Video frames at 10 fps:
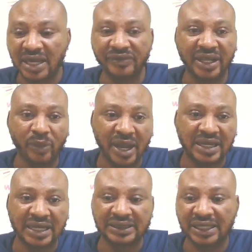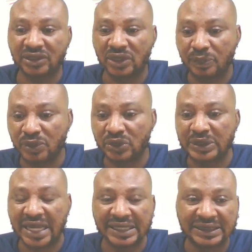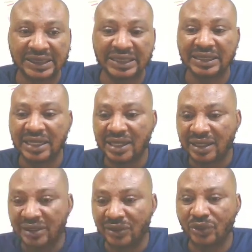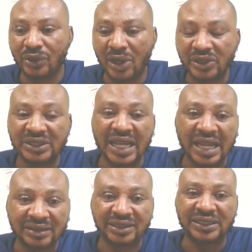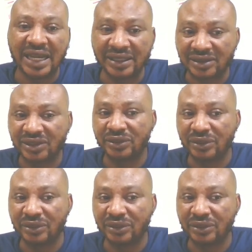After a while, now it starts dropping to 90. All these are discharge.